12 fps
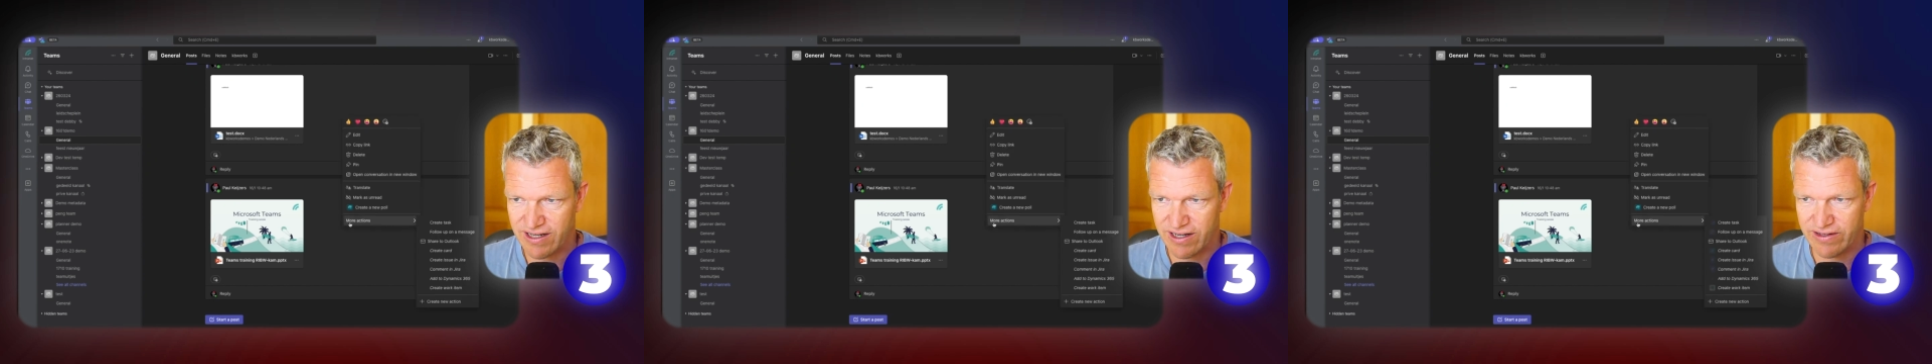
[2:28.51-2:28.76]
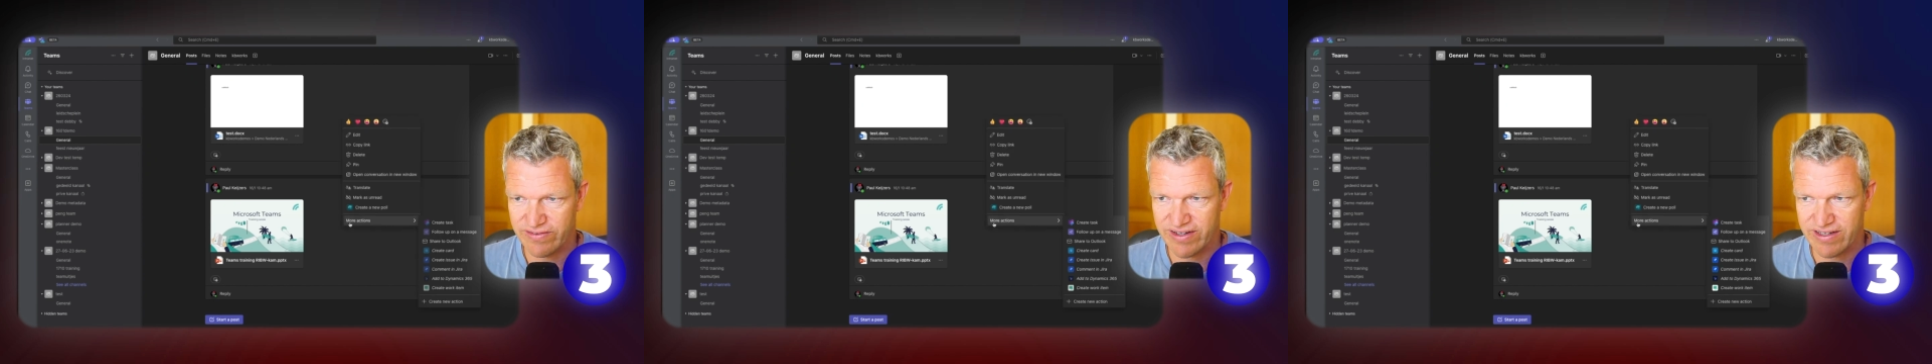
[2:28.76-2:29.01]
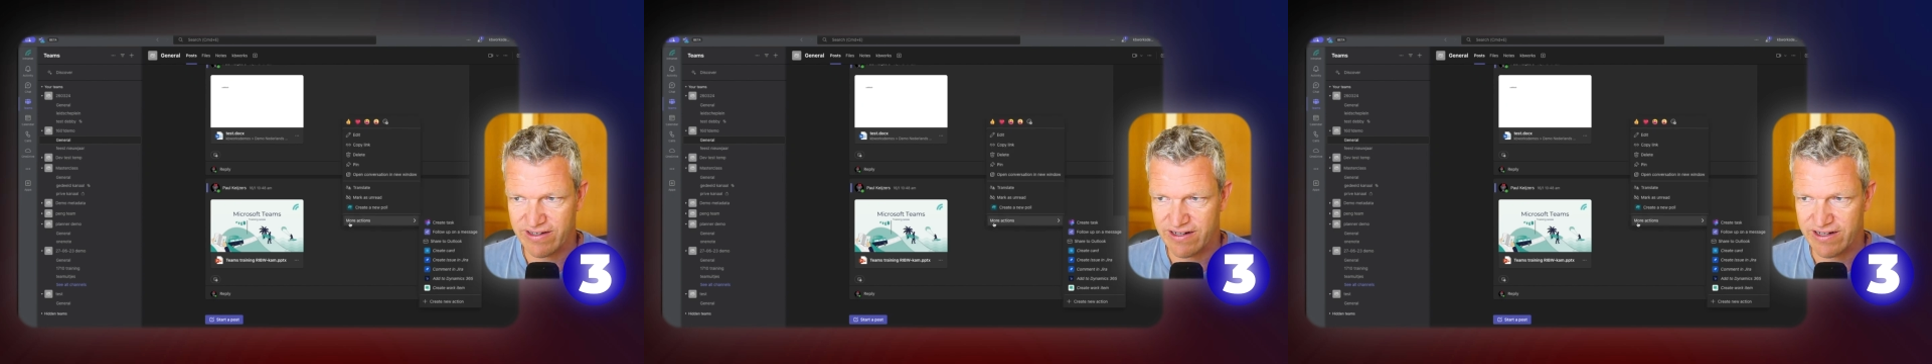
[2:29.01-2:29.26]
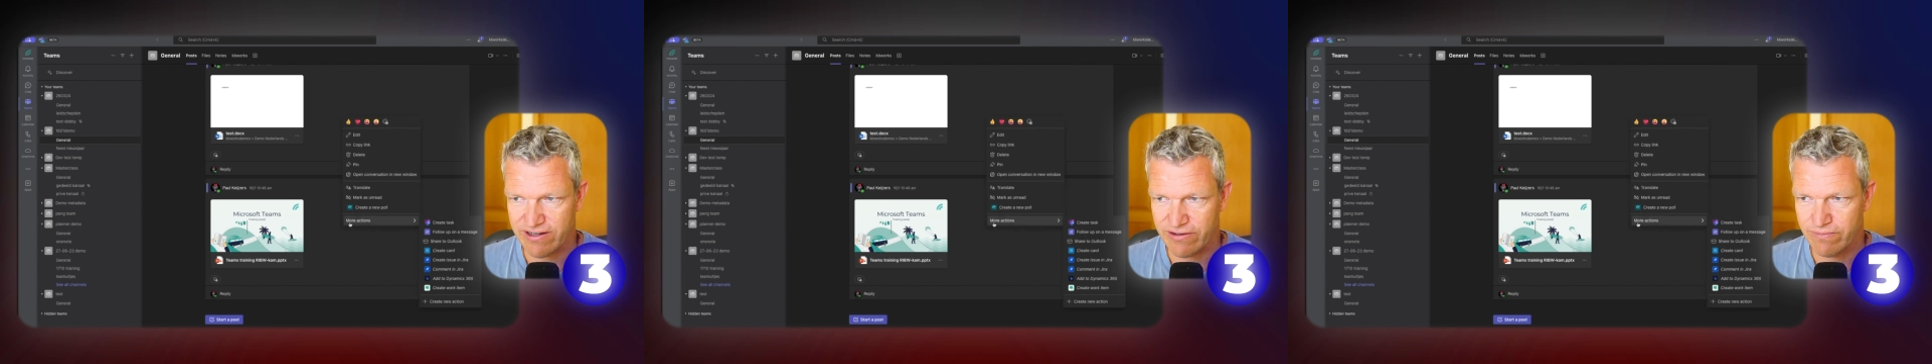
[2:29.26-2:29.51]
and then you
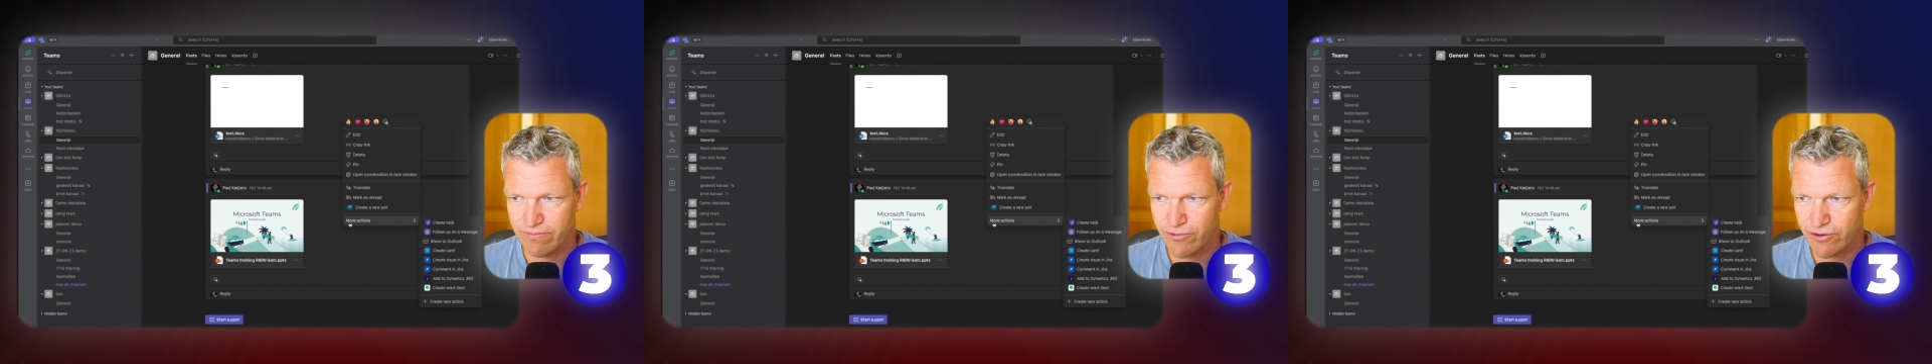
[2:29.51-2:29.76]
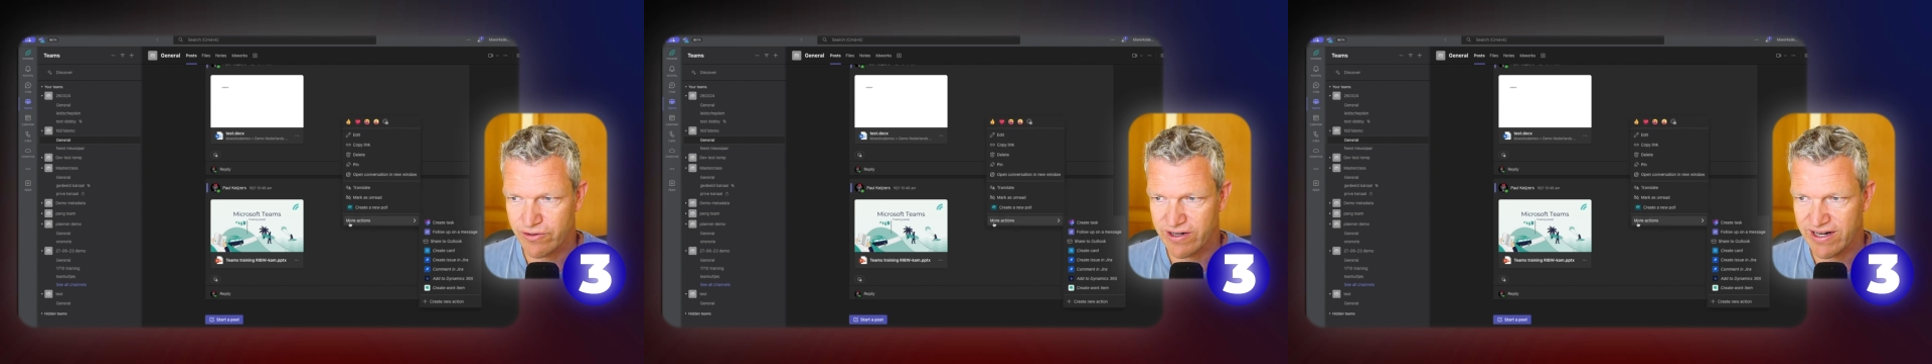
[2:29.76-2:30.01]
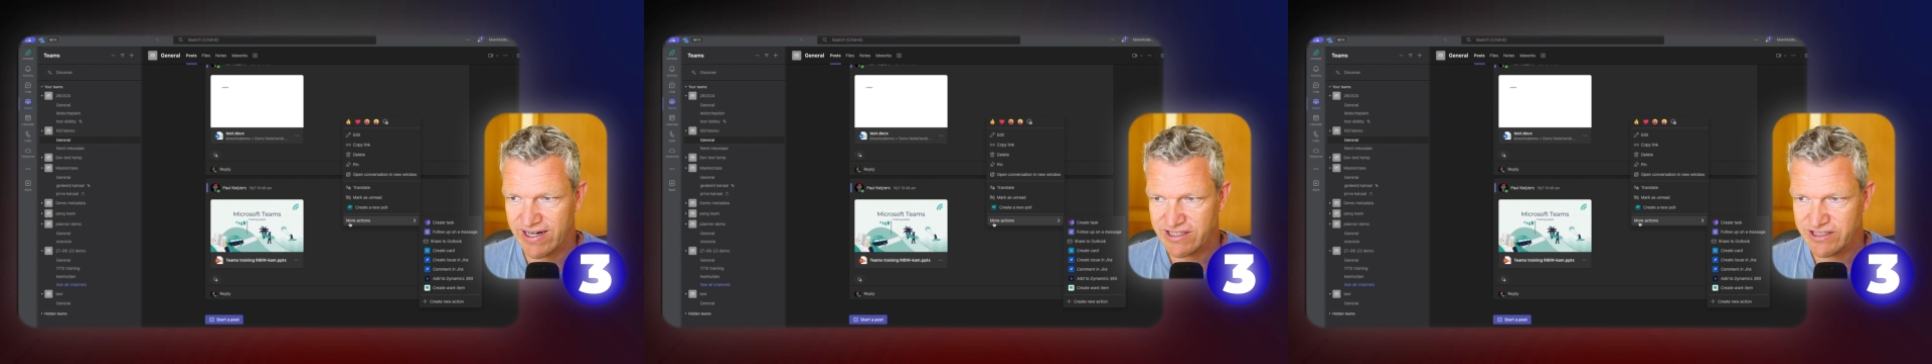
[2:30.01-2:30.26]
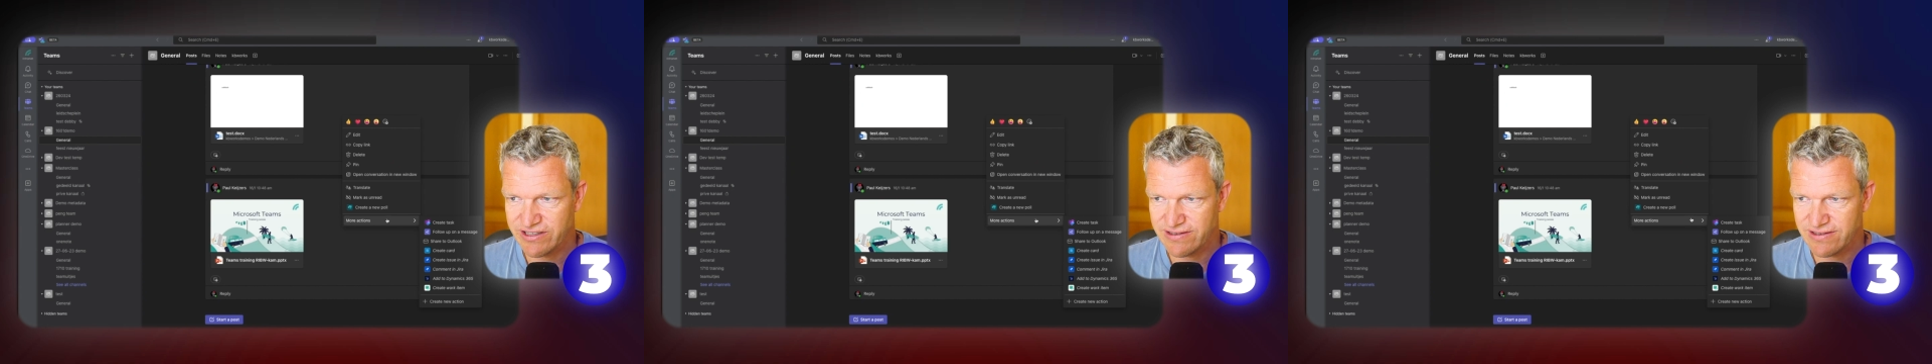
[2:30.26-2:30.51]
click on more
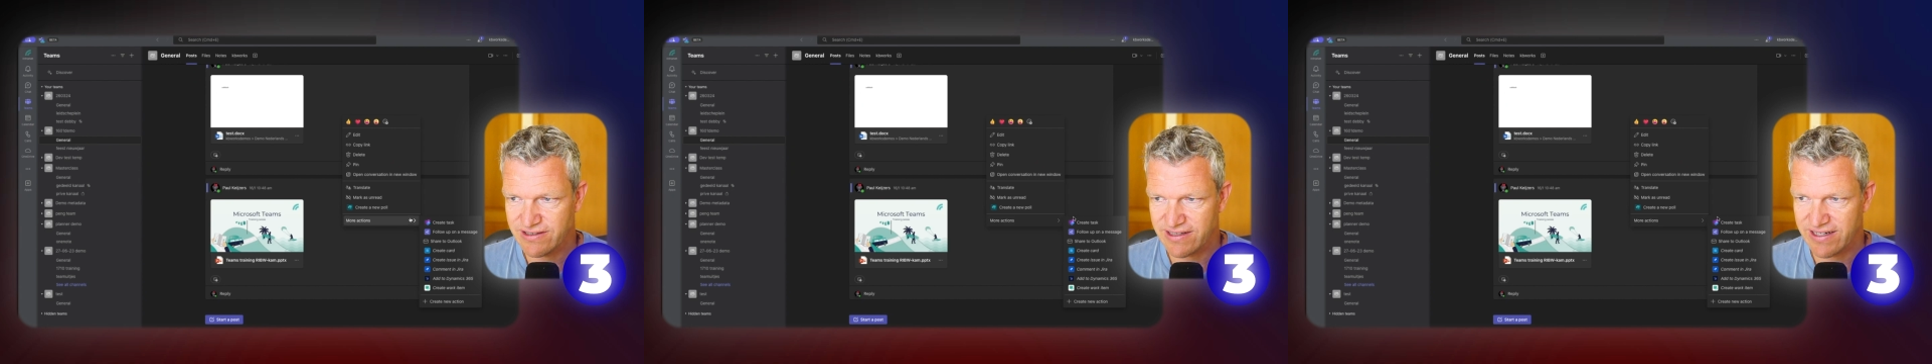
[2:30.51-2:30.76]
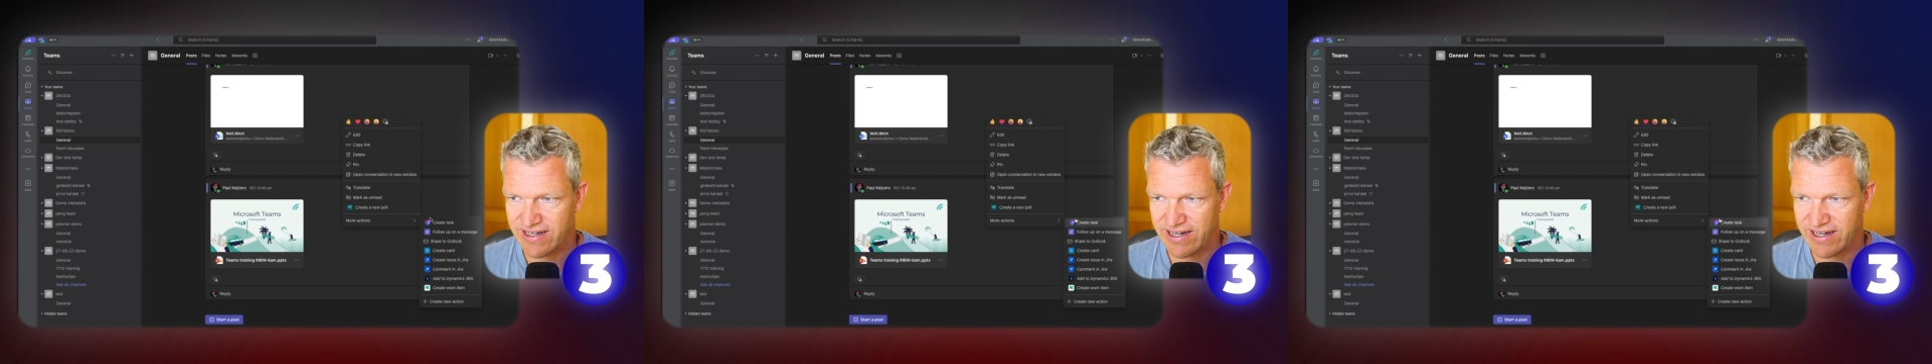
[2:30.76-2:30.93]
actions,